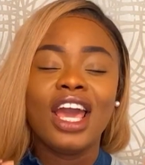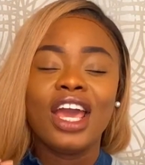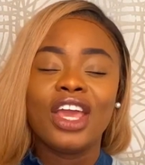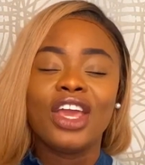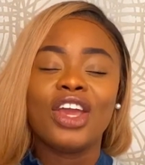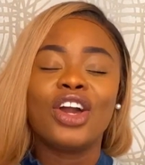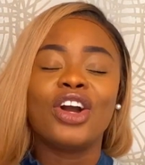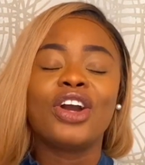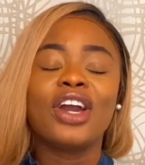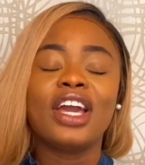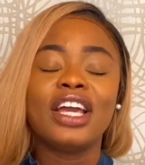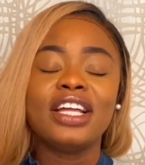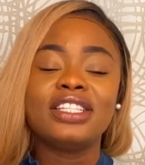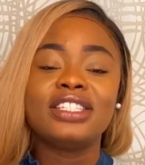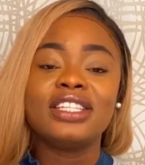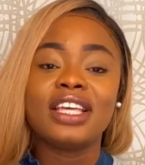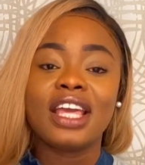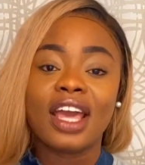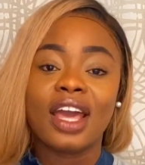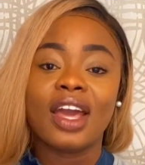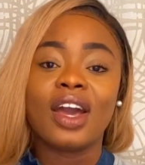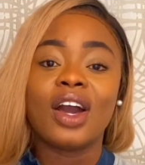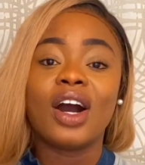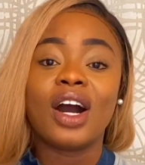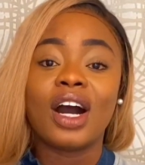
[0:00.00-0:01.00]
You're going to
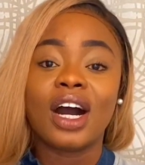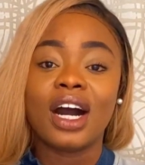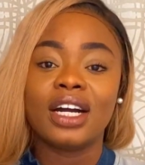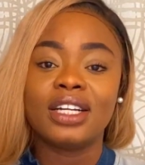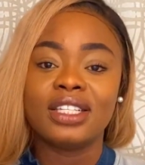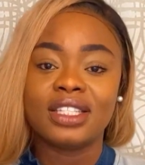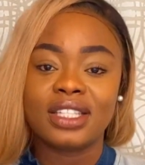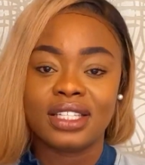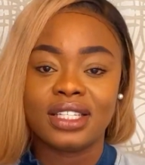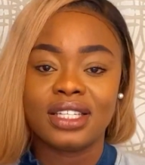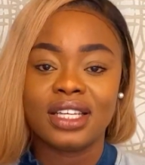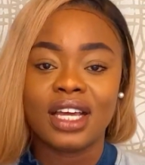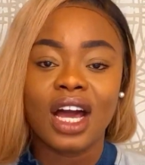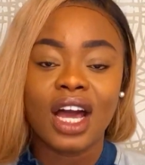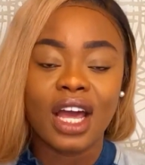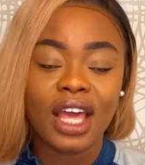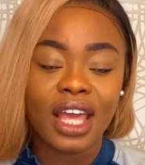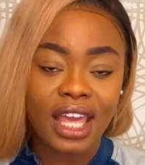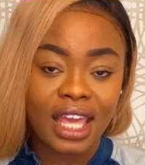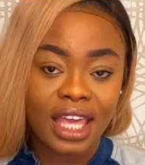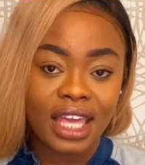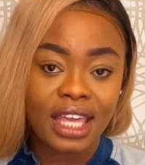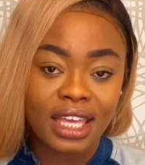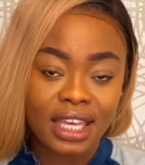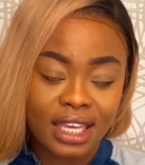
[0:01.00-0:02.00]
get a
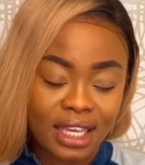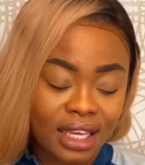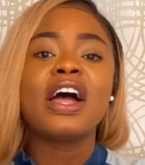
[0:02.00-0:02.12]
heartache.